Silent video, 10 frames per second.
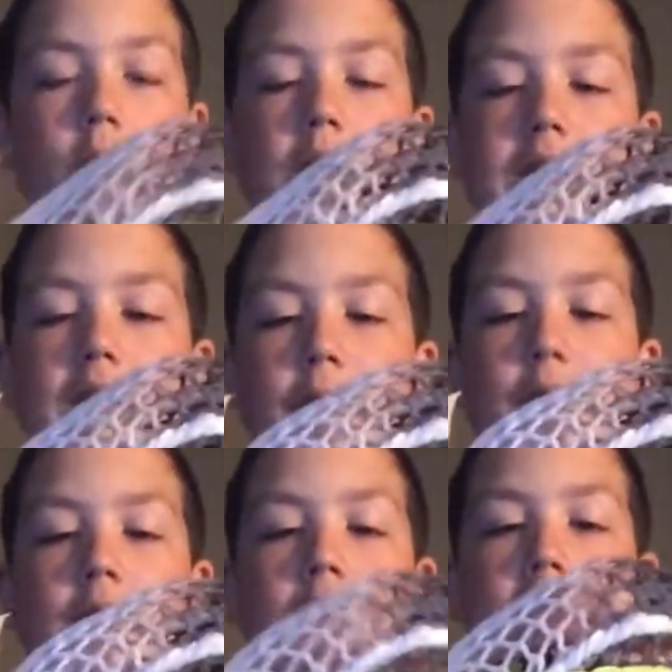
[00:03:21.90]

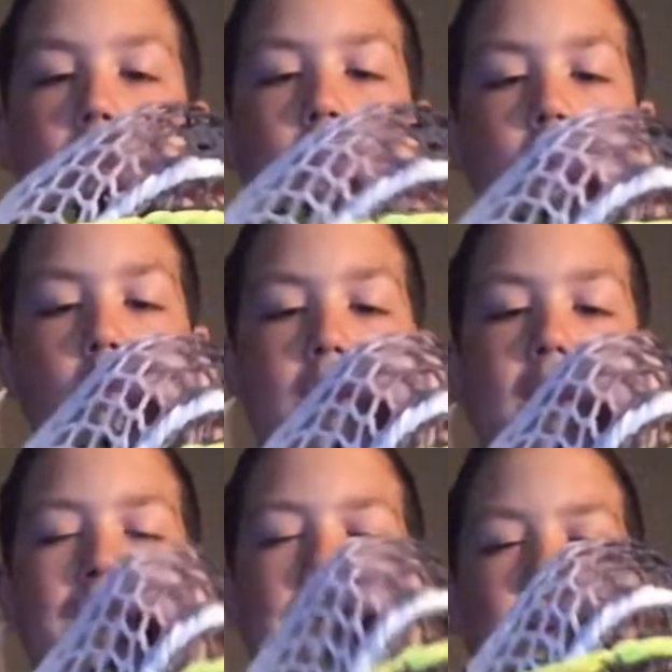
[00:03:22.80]
Except I wouldn't go
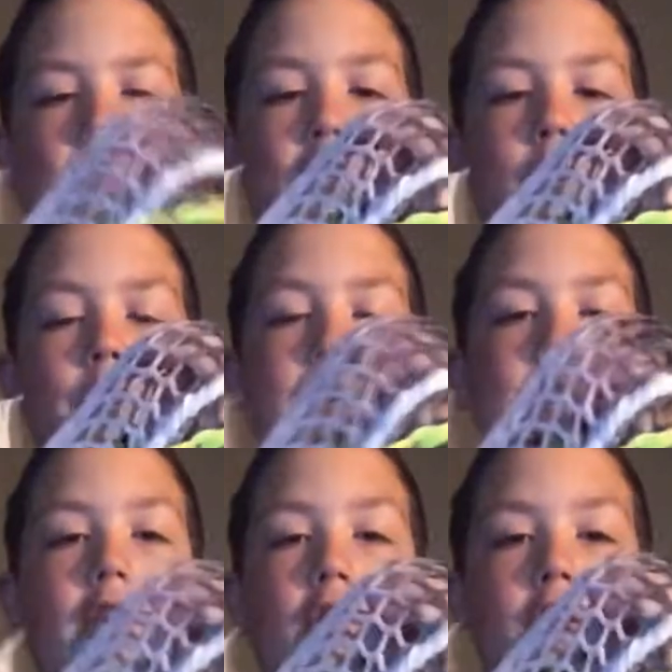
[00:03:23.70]
anything under
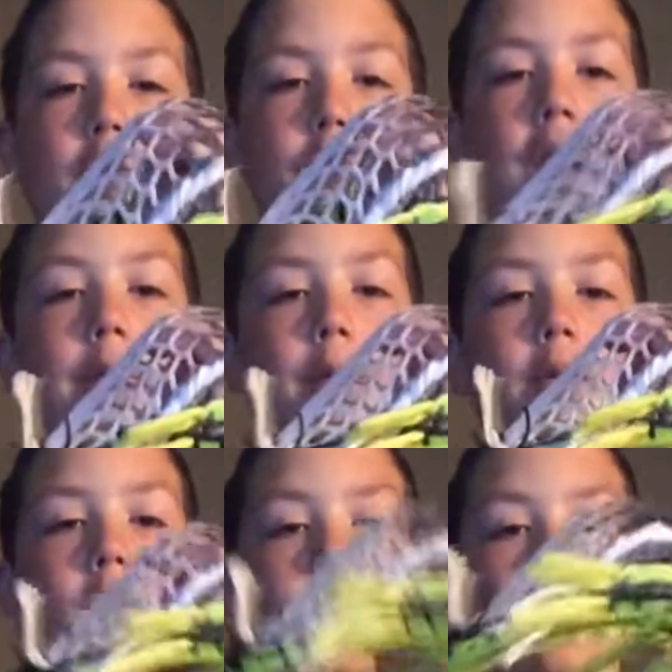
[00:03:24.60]
mid, or this probably
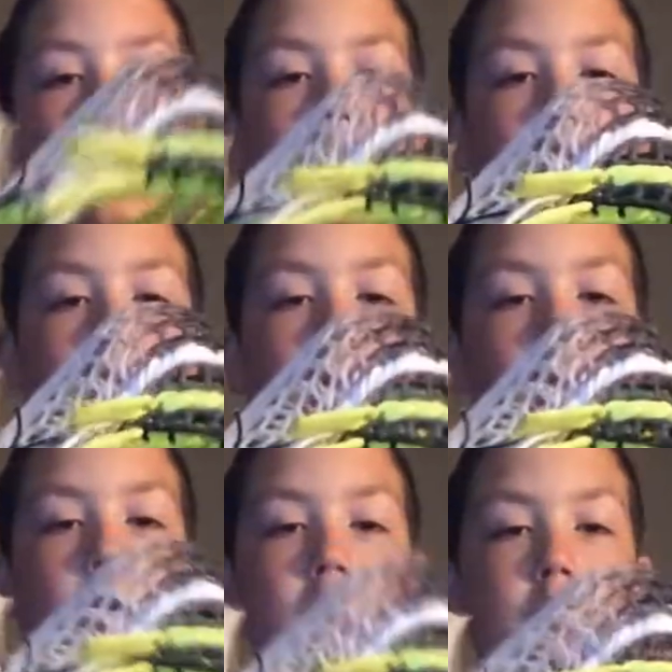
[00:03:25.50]
wouldn't work,
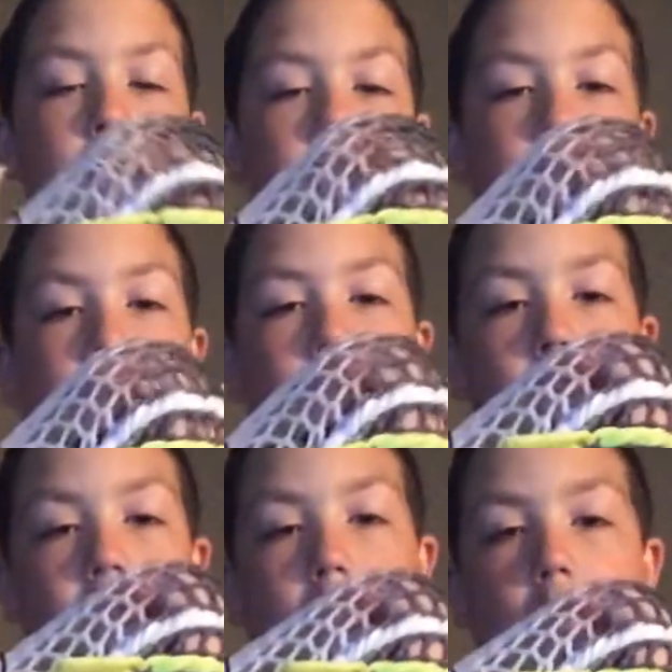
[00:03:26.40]
because most of my
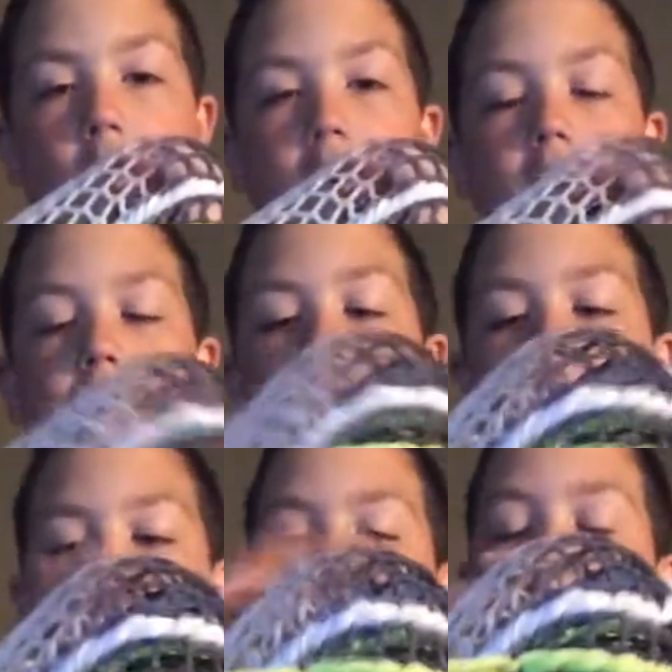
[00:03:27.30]
friends want,
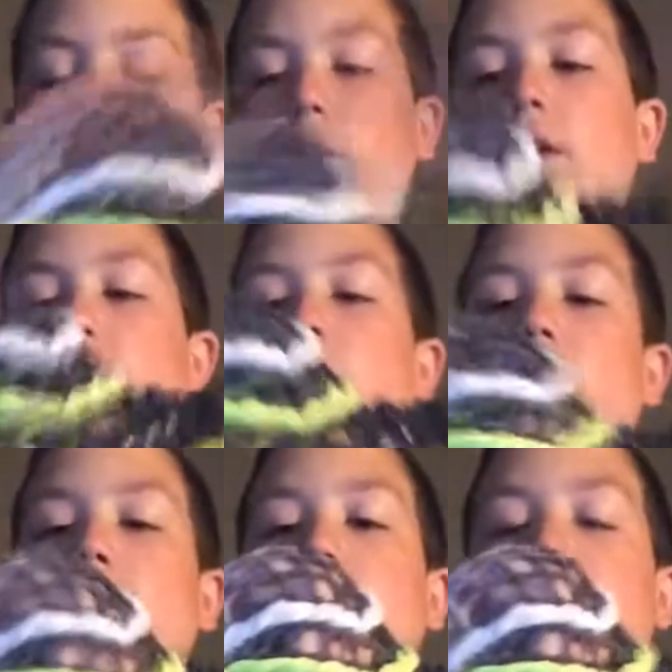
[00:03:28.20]
when
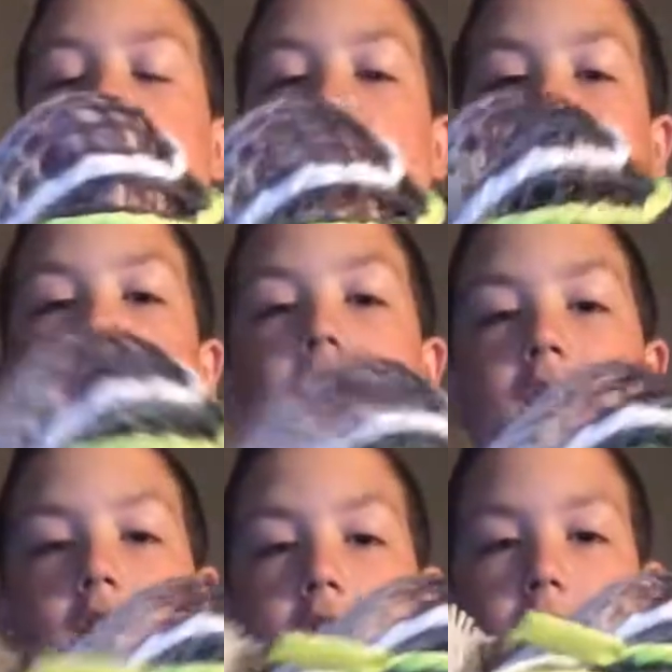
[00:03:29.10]
I string their
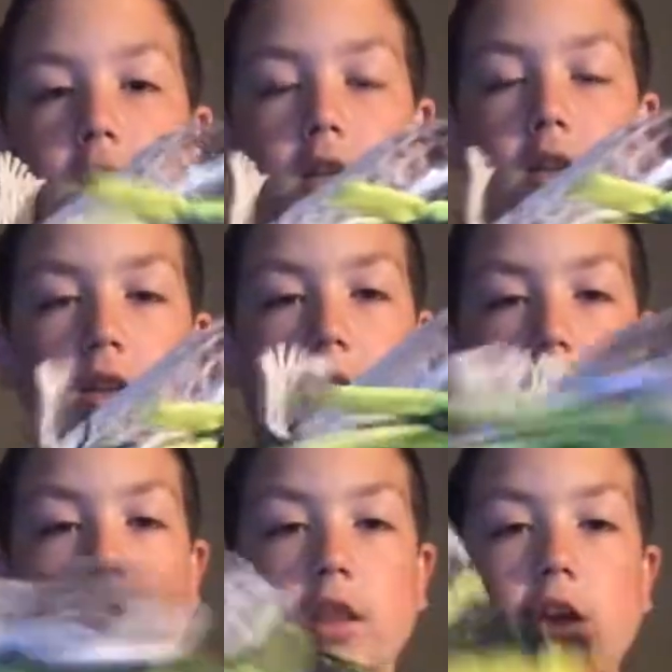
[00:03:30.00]
sticks,
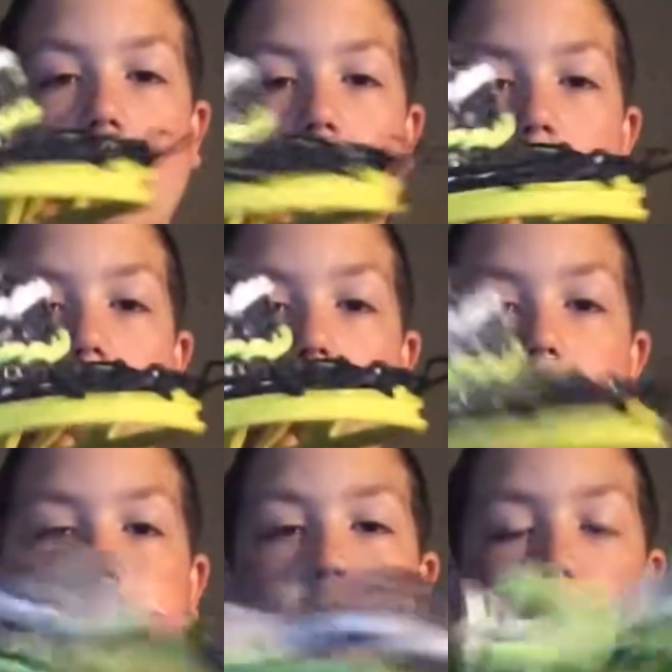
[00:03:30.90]
they all
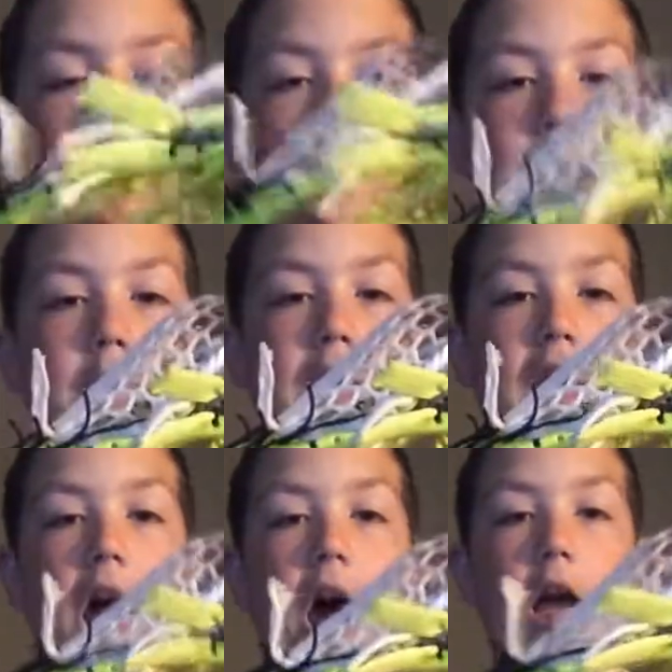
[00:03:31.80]
want mostly
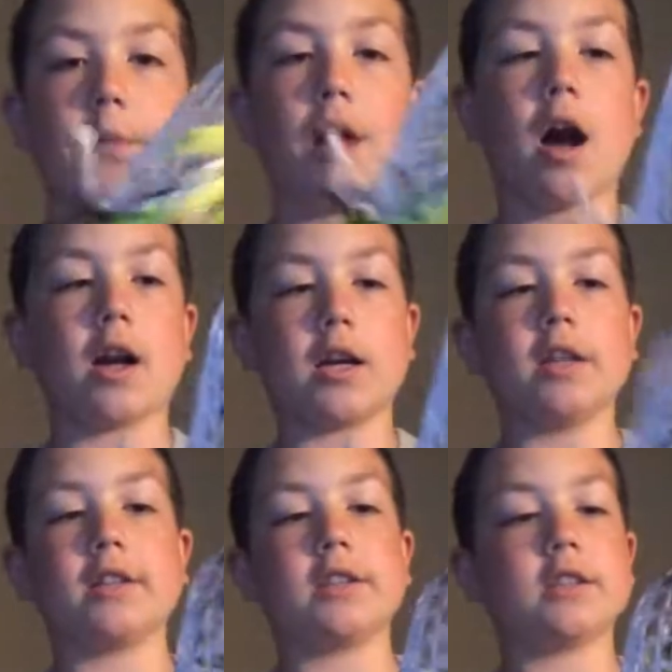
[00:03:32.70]
mid-high
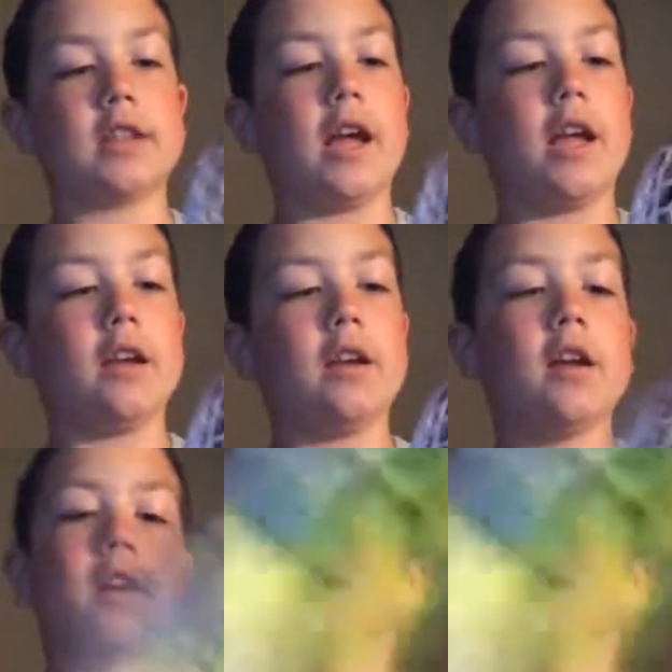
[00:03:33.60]
pockets, and